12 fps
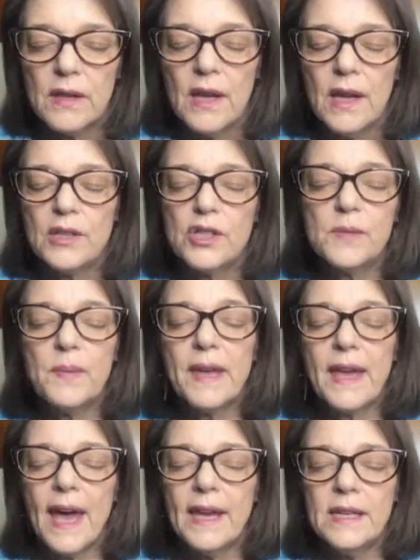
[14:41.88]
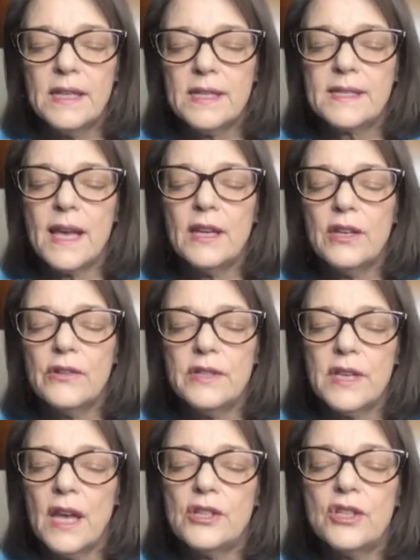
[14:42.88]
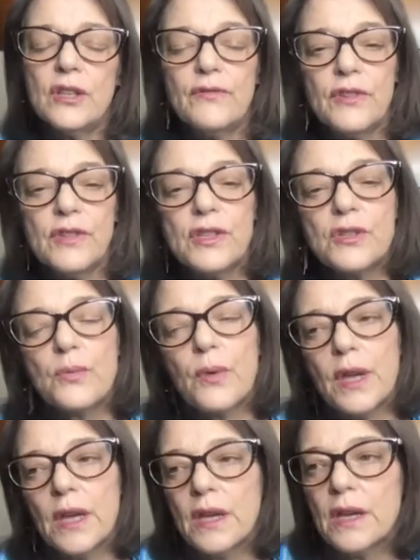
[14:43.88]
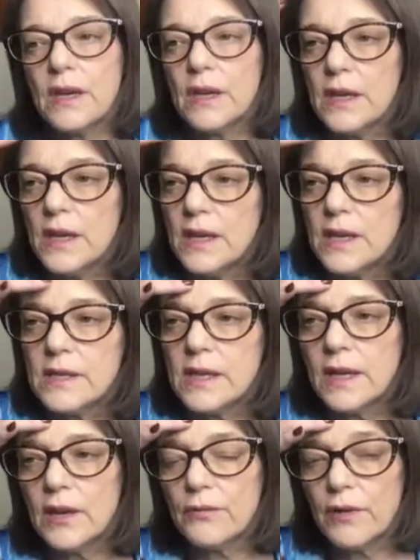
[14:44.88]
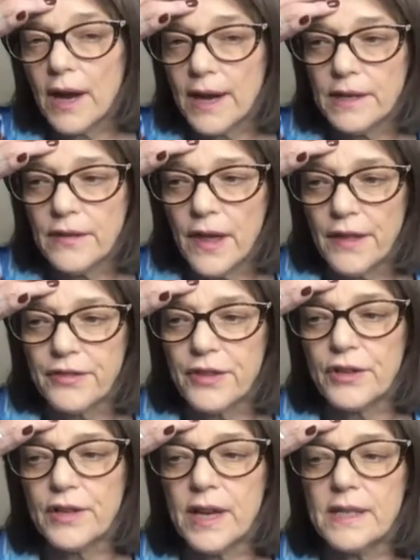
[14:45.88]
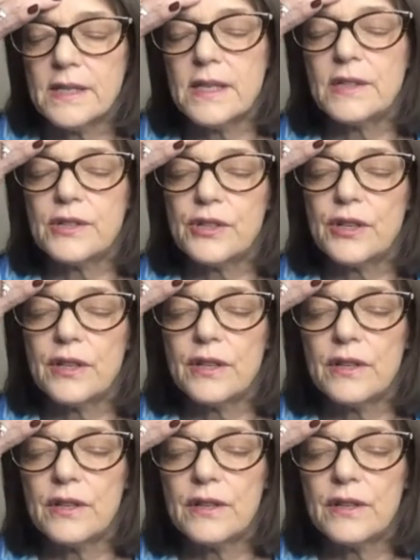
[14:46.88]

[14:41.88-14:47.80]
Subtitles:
just beginning to set your intention for this week, seeing it right in that third eye center.